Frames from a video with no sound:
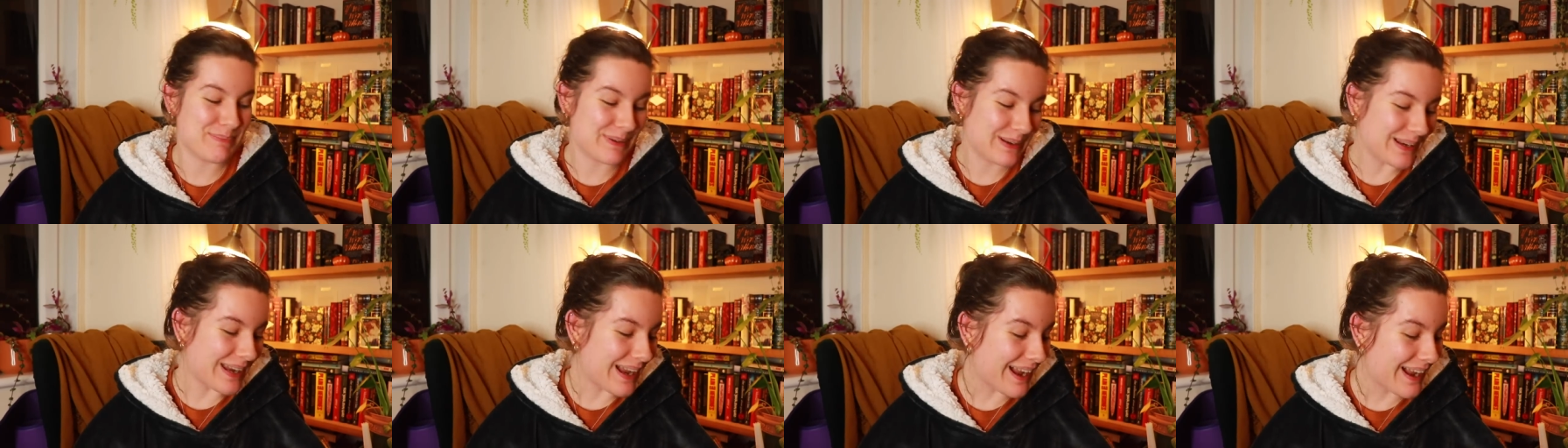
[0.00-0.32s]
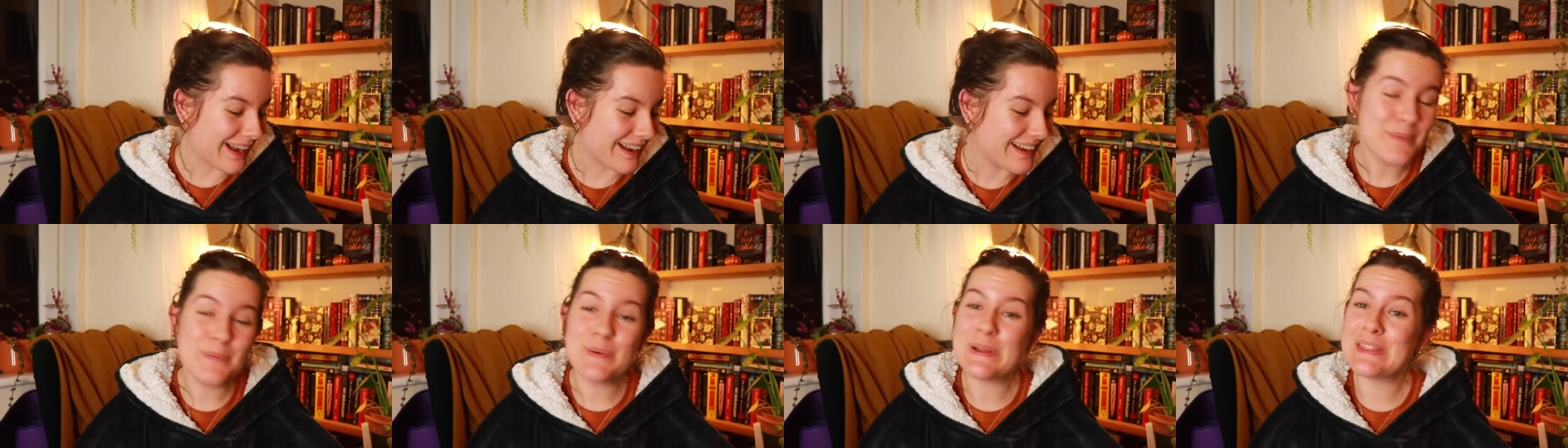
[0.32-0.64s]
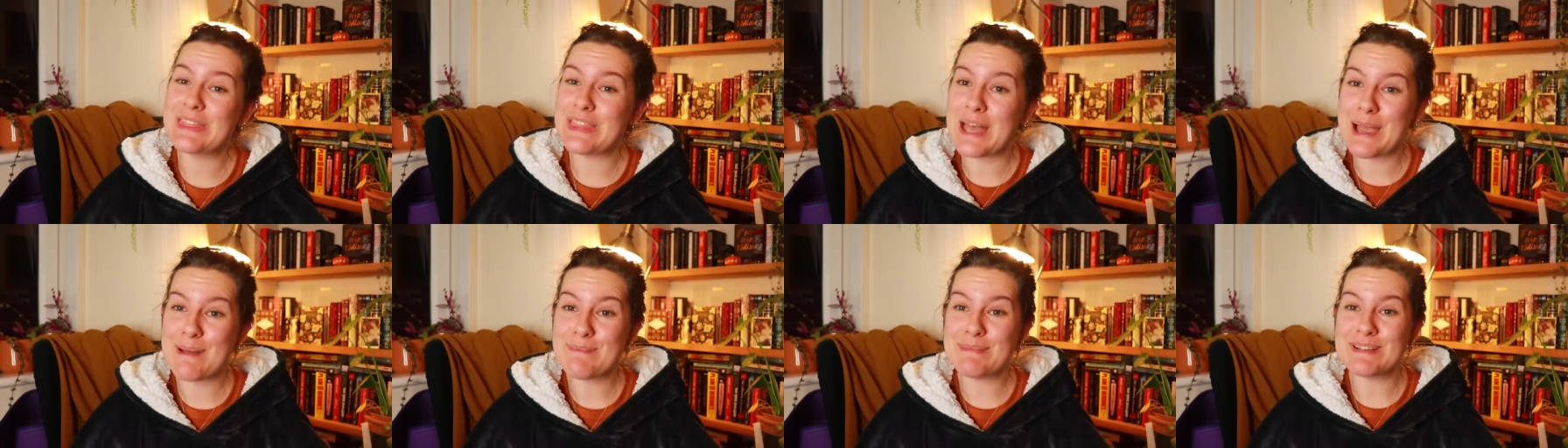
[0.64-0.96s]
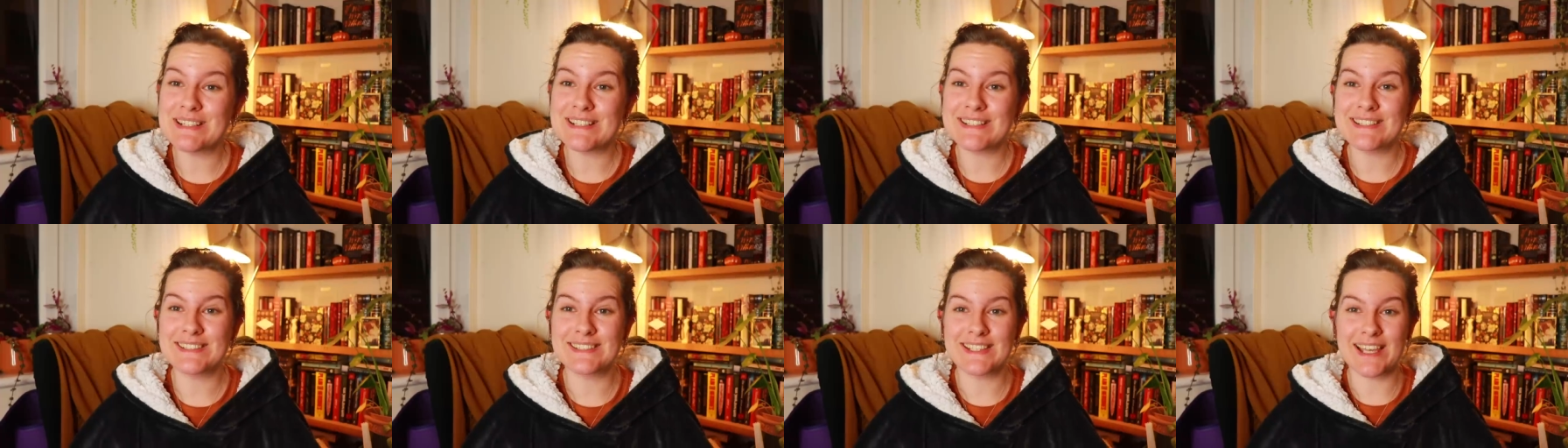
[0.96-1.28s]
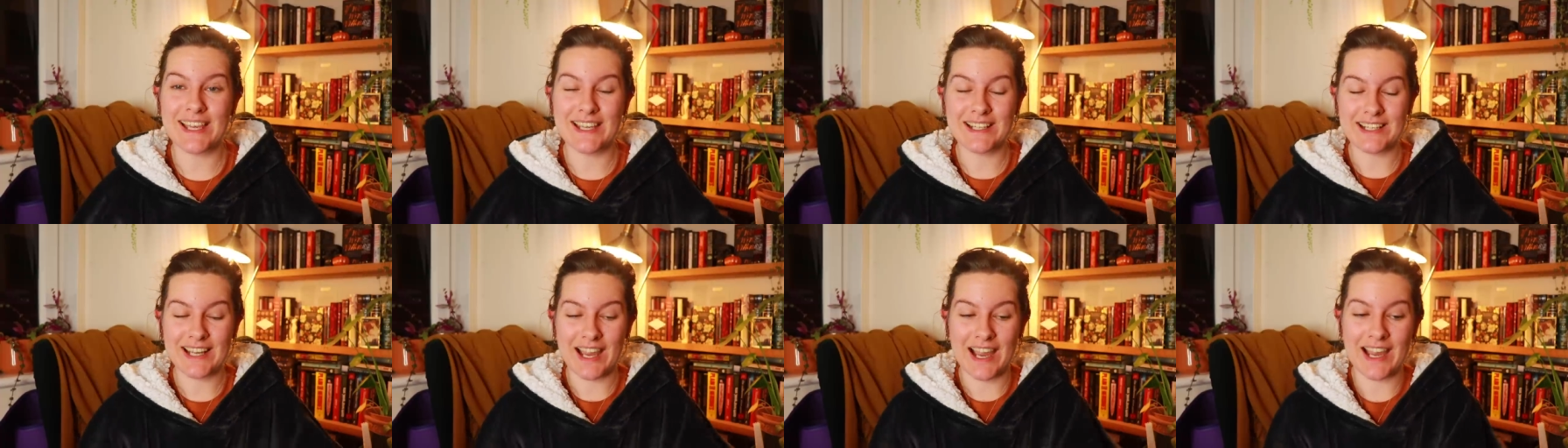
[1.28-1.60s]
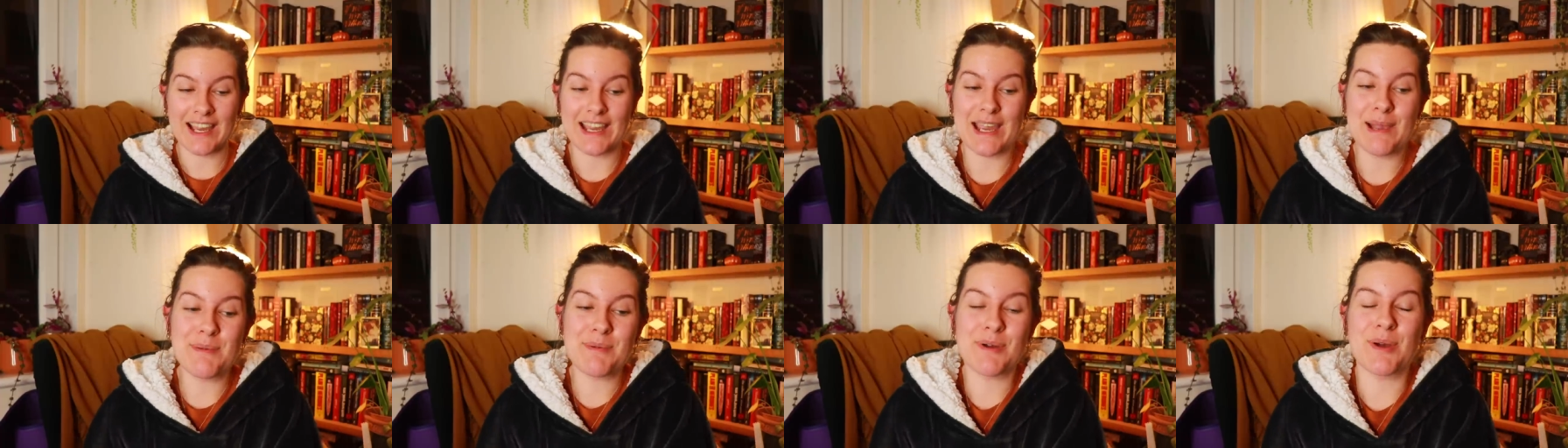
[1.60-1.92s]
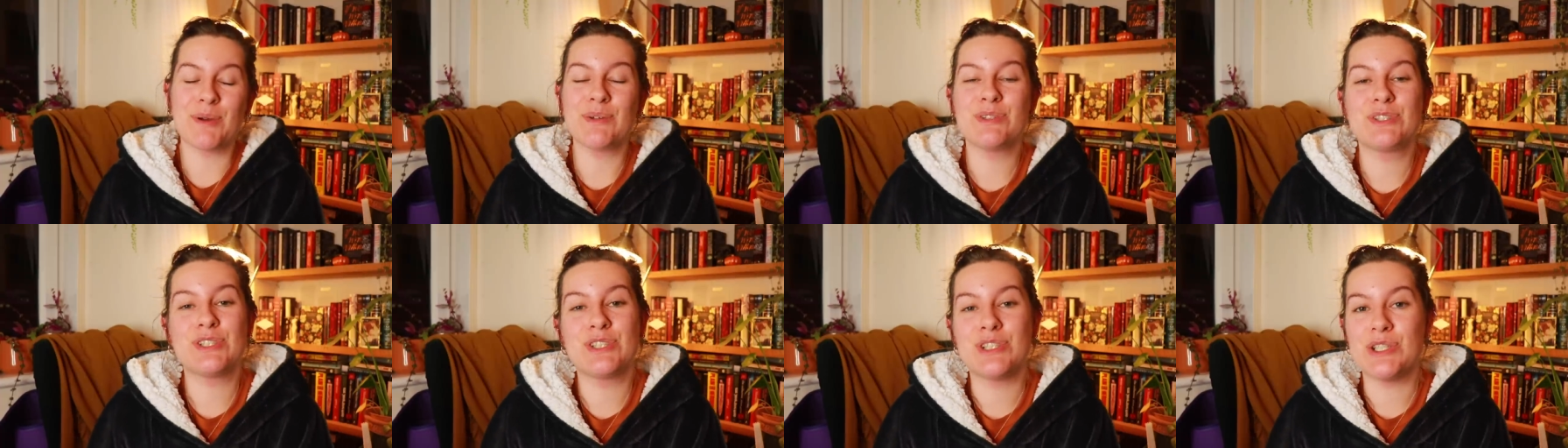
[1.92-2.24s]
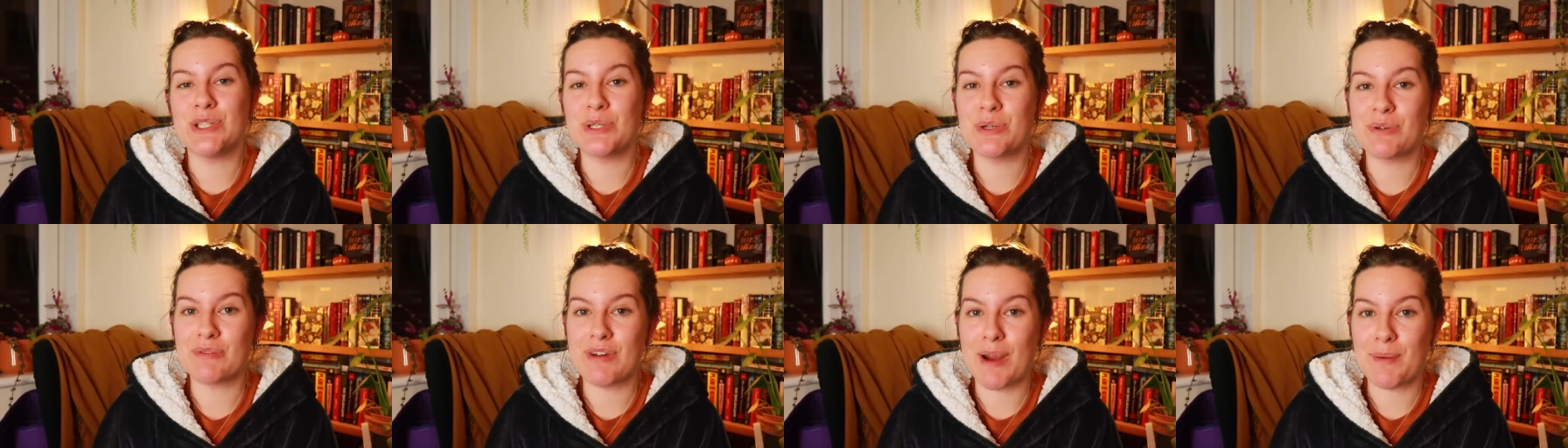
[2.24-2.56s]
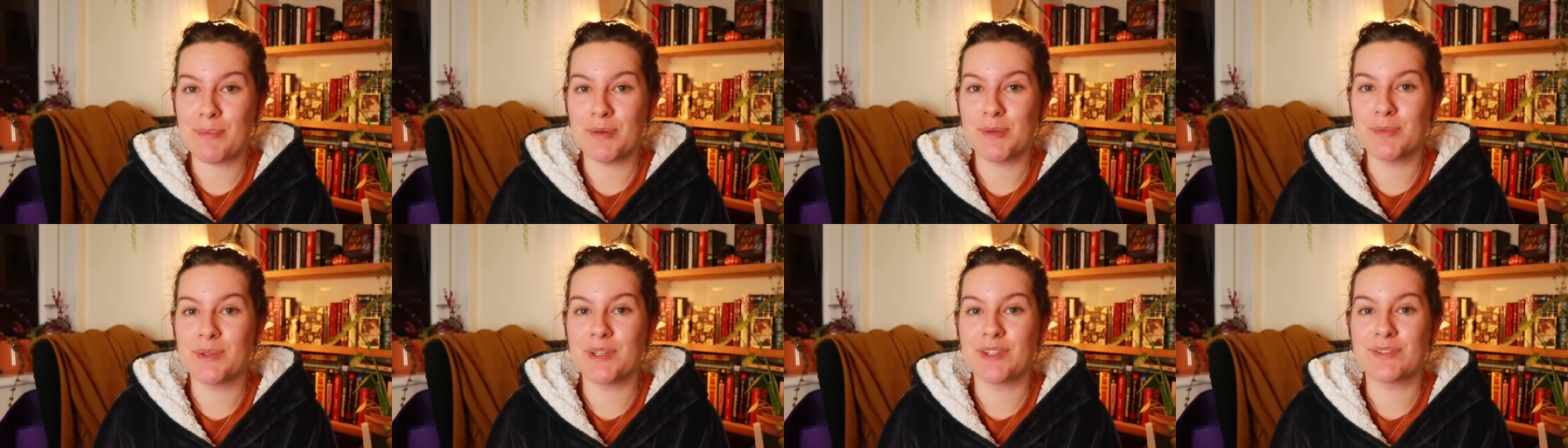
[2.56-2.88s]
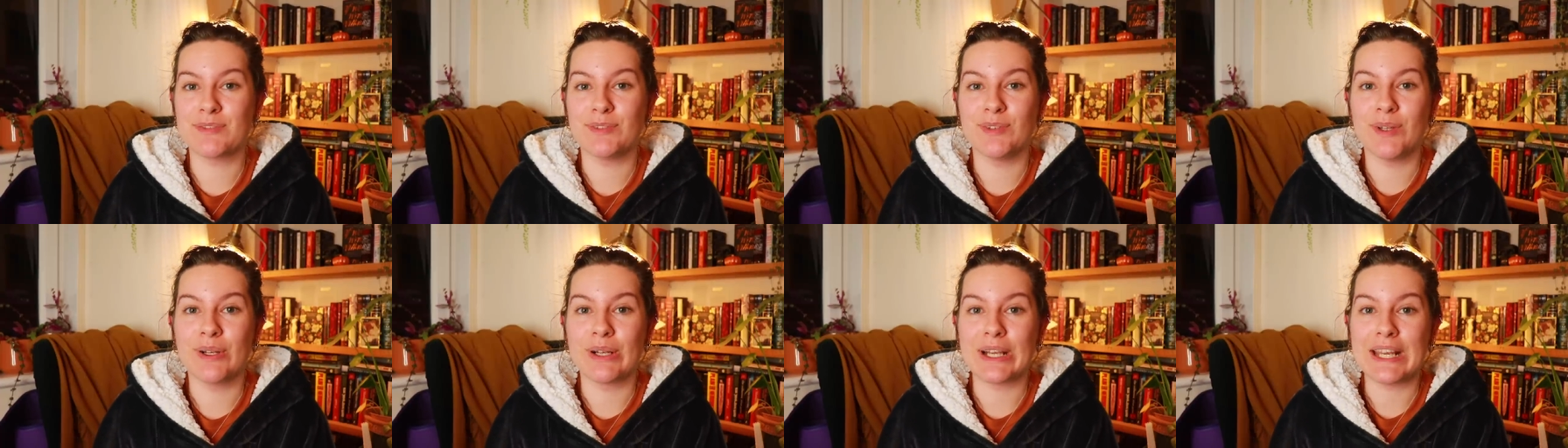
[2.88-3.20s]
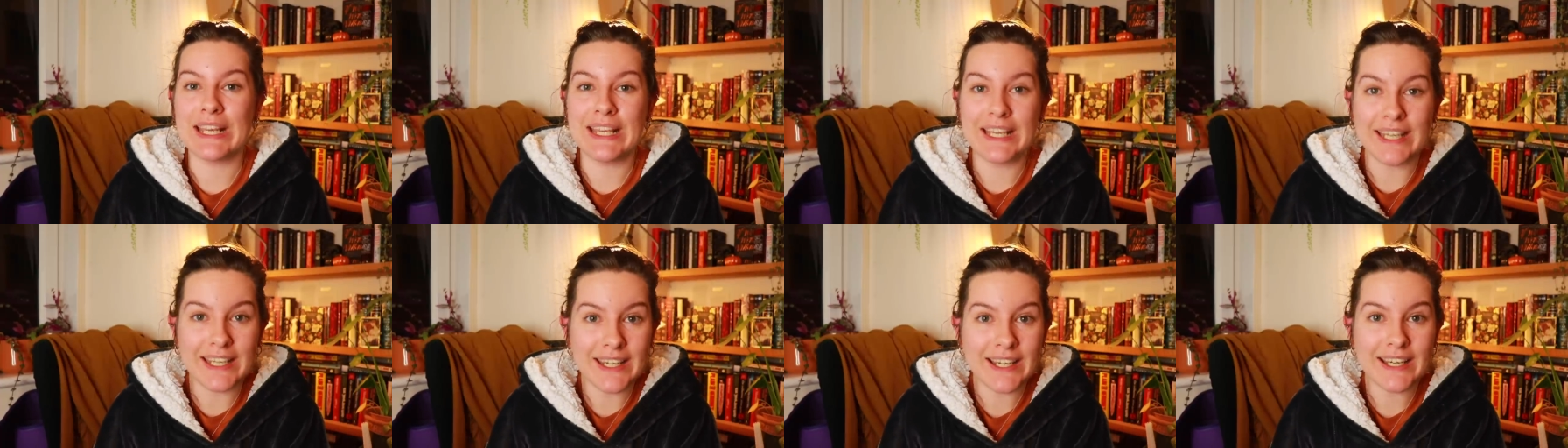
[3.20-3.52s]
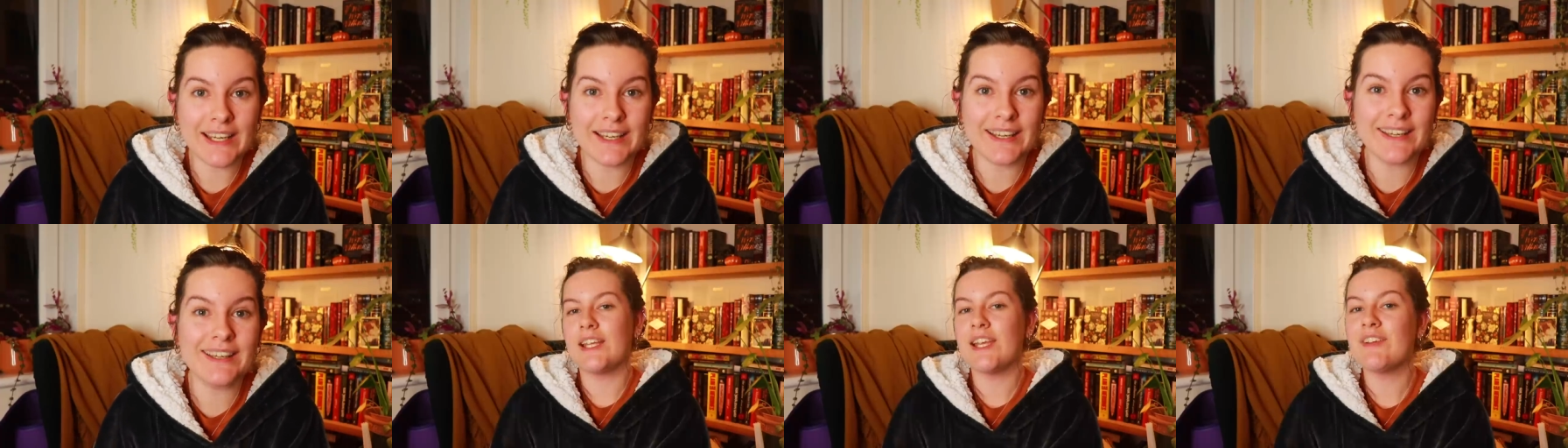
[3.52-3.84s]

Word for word: But yeah, with that being said, I am going to wrap up this vlog here.